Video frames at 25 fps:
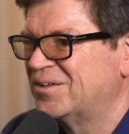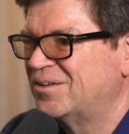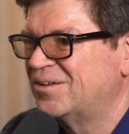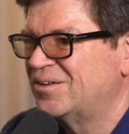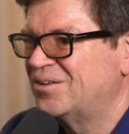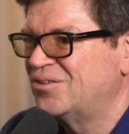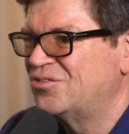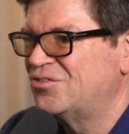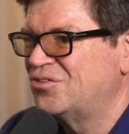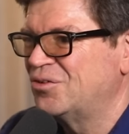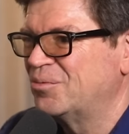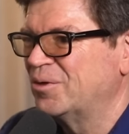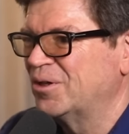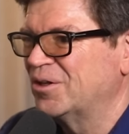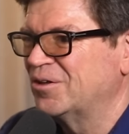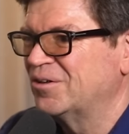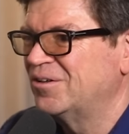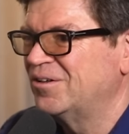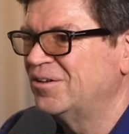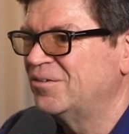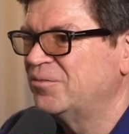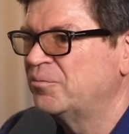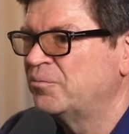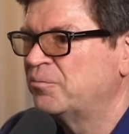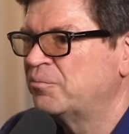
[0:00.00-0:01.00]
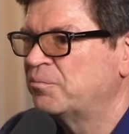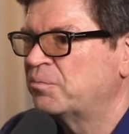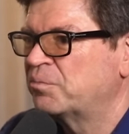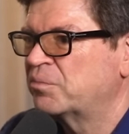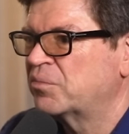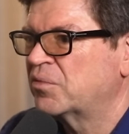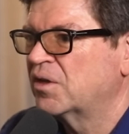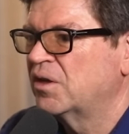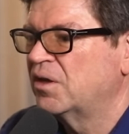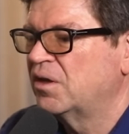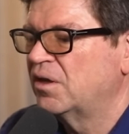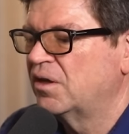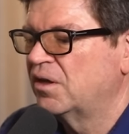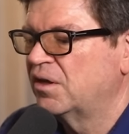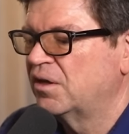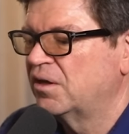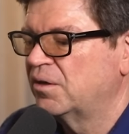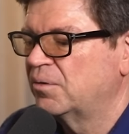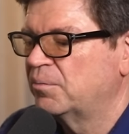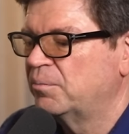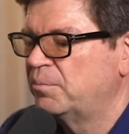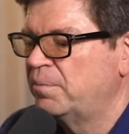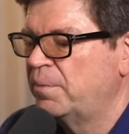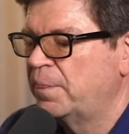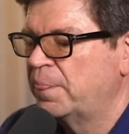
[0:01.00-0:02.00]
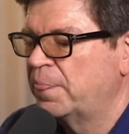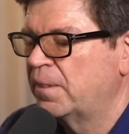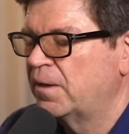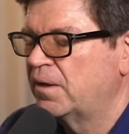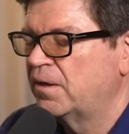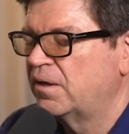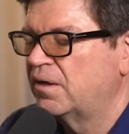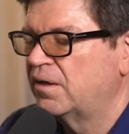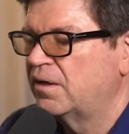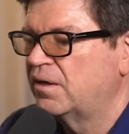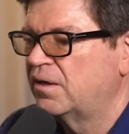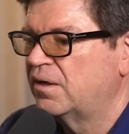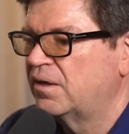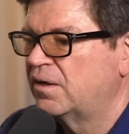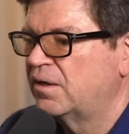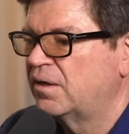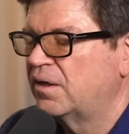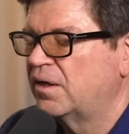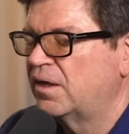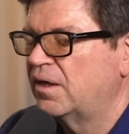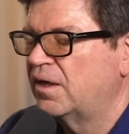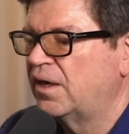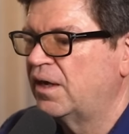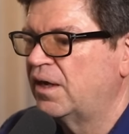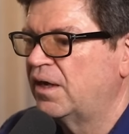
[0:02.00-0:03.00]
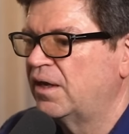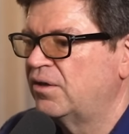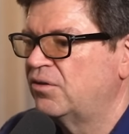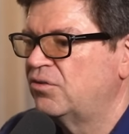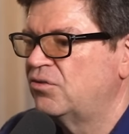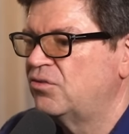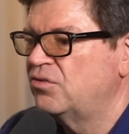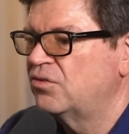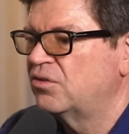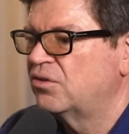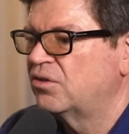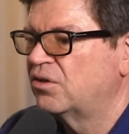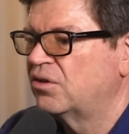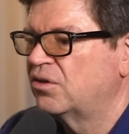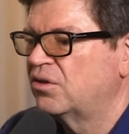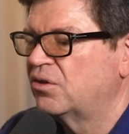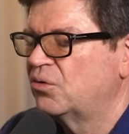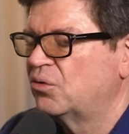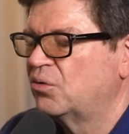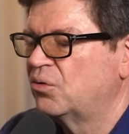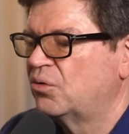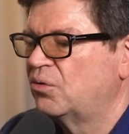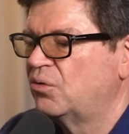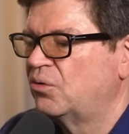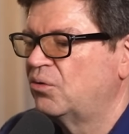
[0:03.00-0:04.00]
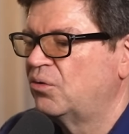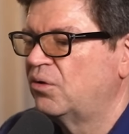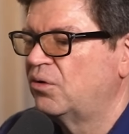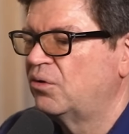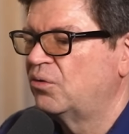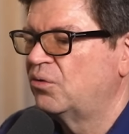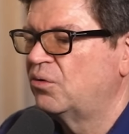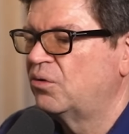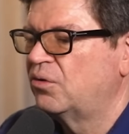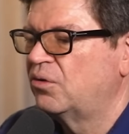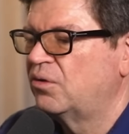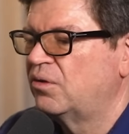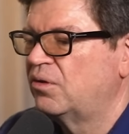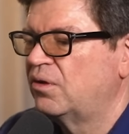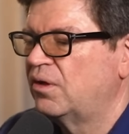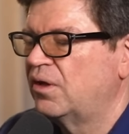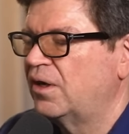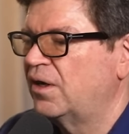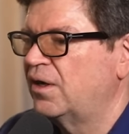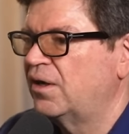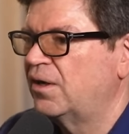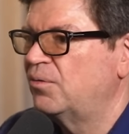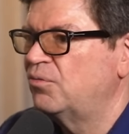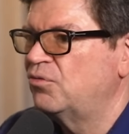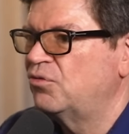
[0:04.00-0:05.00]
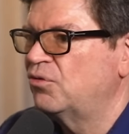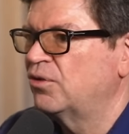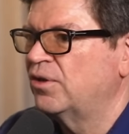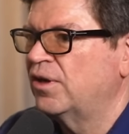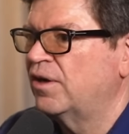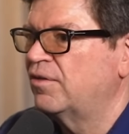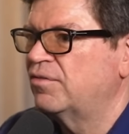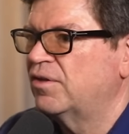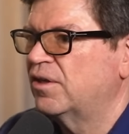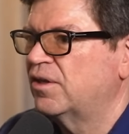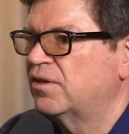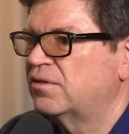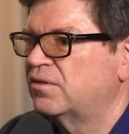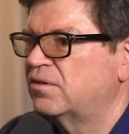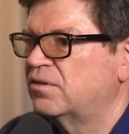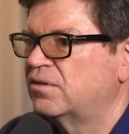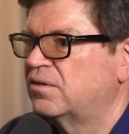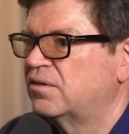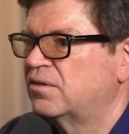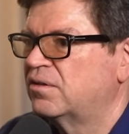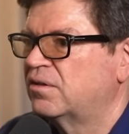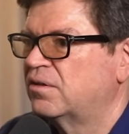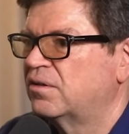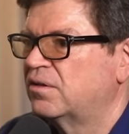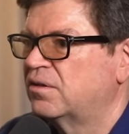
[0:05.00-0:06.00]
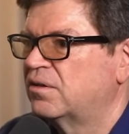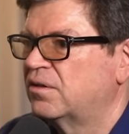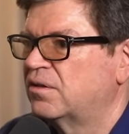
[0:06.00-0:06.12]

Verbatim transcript: is similar, uh, and LLMs don't have that. But